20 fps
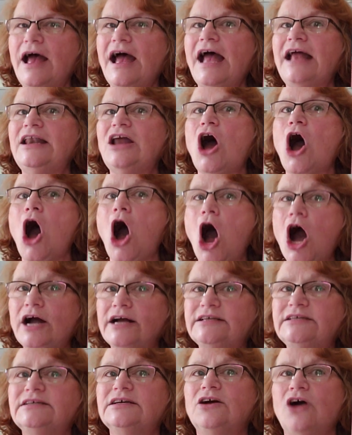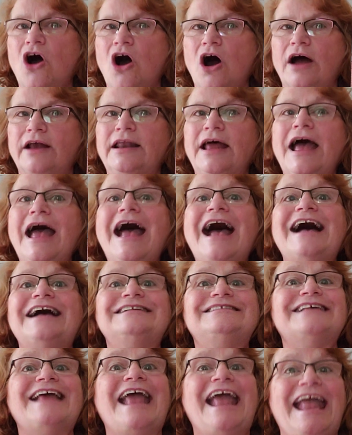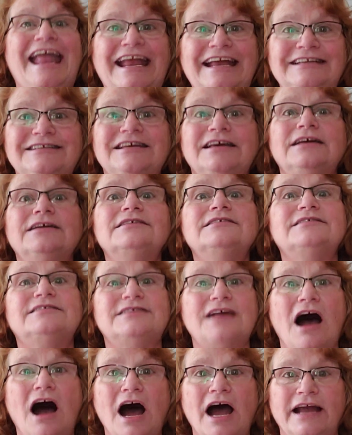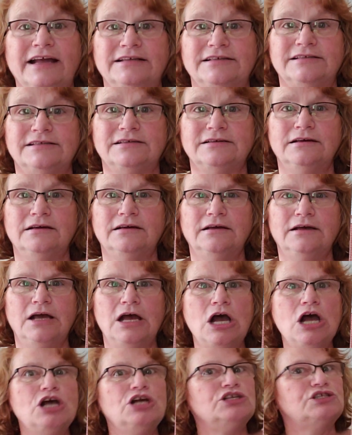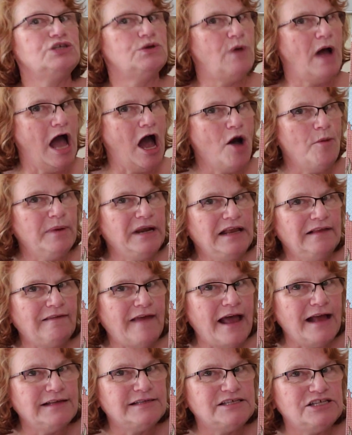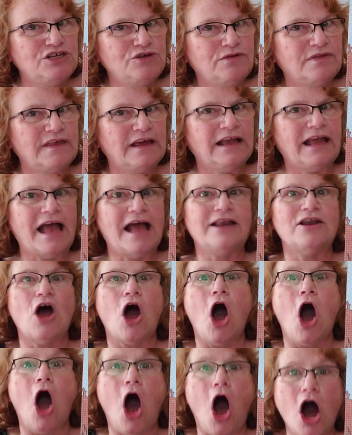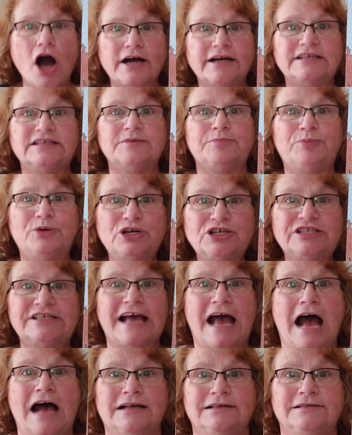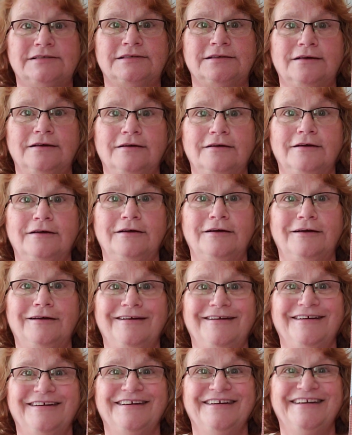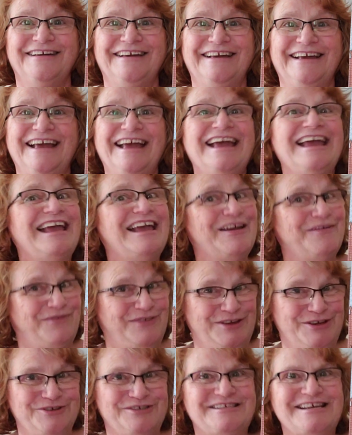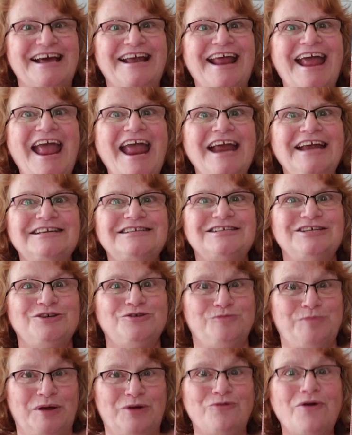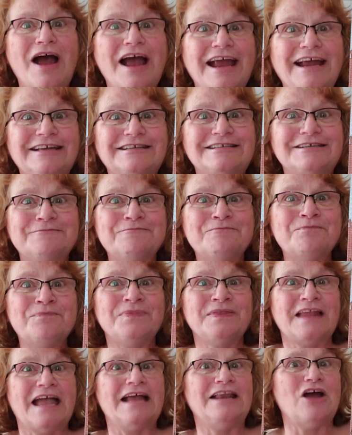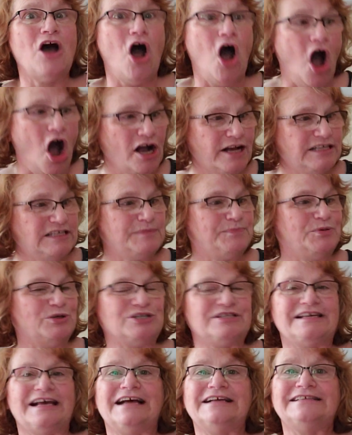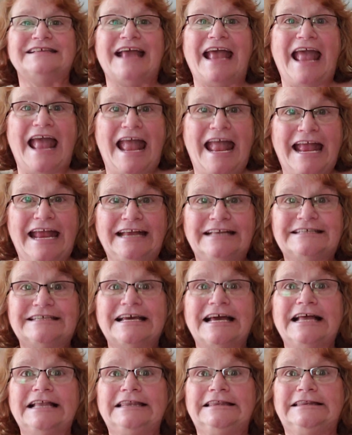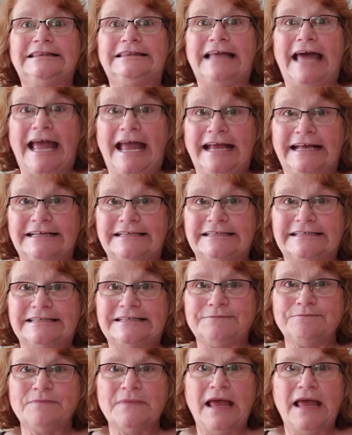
An octagon has 8 sides. So how many legs do you think an octopus has? If you said 8, you'd be right. An octopus has 8 legs.